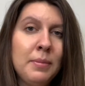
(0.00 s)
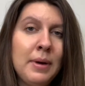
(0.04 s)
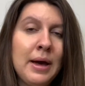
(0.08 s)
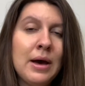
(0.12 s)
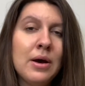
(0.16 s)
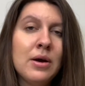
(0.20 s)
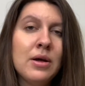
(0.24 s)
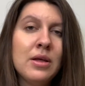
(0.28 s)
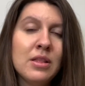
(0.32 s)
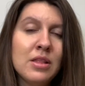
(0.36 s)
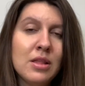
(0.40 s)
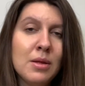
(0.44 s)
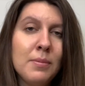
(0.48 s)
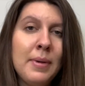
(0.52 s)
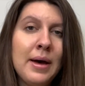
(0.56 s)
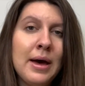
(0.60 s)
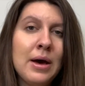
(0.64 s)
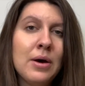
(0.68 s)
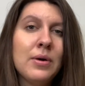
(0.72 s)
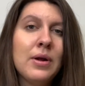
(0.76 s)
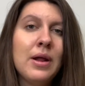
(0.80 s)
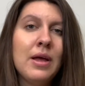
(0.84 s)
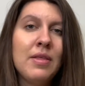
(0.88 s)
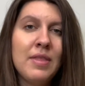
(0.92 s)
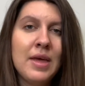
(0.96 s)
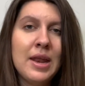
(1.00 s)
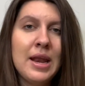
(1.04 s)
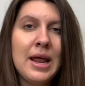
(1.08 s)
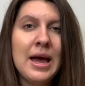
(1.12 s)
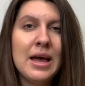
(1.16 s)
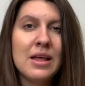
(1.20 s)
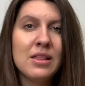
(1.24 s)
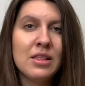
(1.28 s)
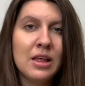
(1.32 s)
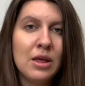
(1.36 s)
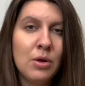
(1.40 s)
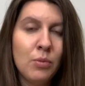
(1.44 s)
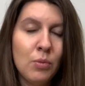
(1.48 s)
is about, and then
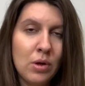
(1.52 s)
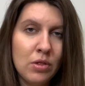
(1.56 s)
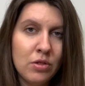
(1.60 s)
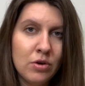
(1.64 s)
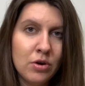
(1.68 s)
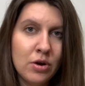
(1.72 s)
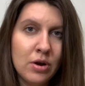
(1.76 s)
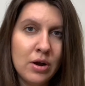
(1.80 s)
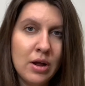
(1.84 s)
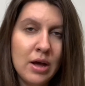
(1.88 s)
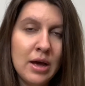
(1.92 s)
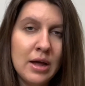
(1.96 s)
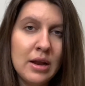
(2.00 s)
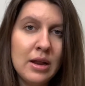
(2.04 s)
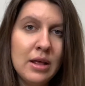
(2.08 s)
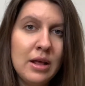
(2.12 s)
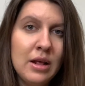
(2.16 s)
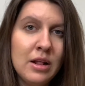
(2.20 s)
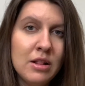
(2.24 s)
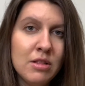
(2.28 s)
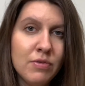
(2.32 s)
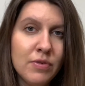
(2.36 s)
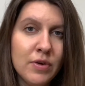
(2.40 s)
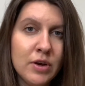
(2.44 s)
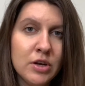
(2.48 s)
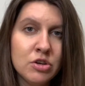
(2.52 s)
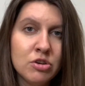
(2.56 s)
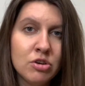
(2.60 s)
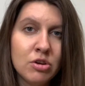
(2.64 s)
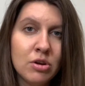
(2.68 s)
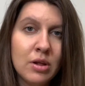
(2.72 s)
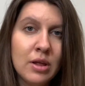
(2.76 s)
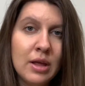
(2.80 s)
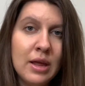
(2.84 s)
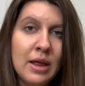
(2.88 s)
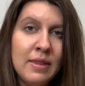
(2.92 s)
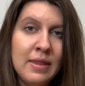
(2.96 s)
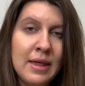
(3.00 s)
asking whether or not it's
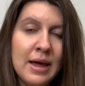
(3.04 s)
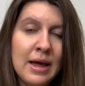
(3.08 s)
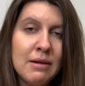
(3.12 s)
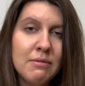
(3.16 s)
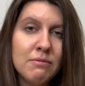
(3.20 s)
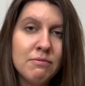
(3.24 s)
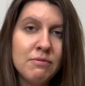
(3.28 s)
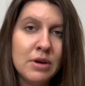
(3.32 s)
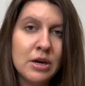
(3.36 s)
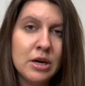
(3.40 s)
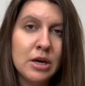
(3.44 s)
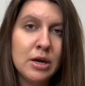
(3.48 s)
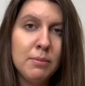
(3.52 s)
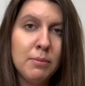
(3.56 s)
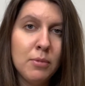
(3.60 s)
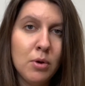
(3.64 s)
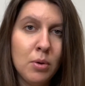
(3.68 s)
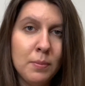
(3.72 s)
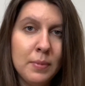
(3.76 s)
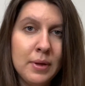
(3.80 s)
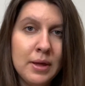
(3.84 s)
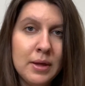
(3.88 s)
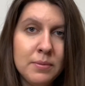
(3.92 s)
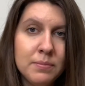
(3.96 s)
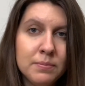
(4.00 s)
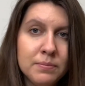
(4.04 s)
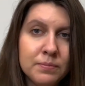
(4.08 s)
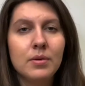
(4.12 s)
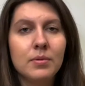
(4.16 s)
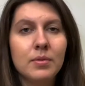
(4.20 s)
functional in that very moment.